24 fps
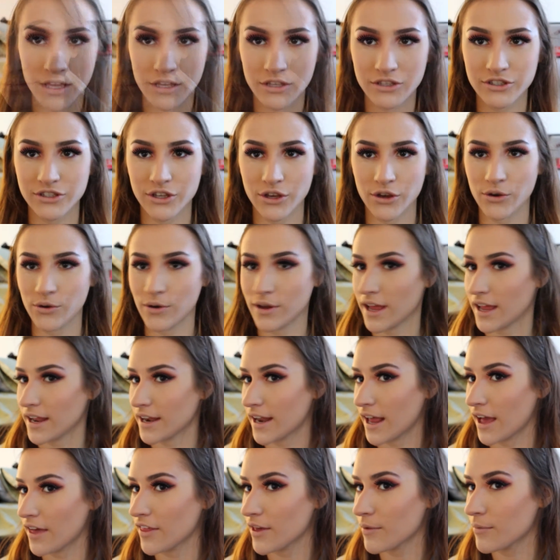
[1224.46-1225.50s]
So
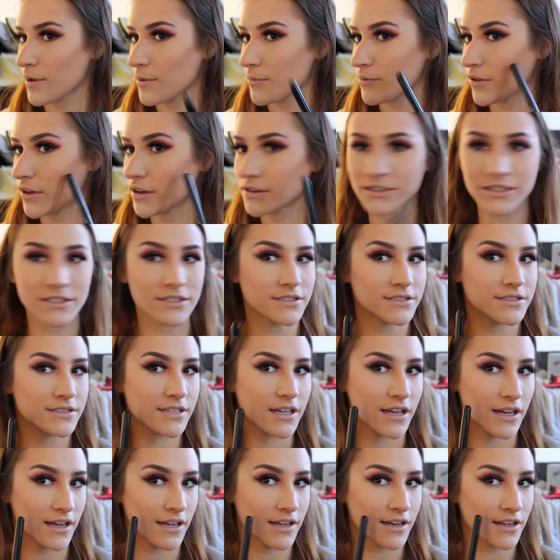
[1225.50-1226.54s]
now that my blush is
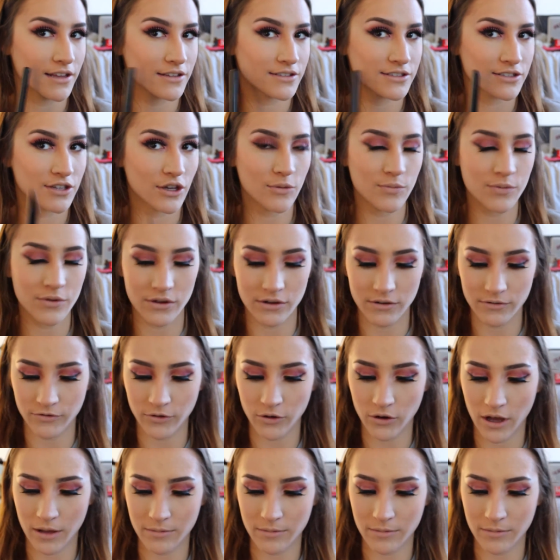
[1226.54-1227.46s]
done, it's so beautiful,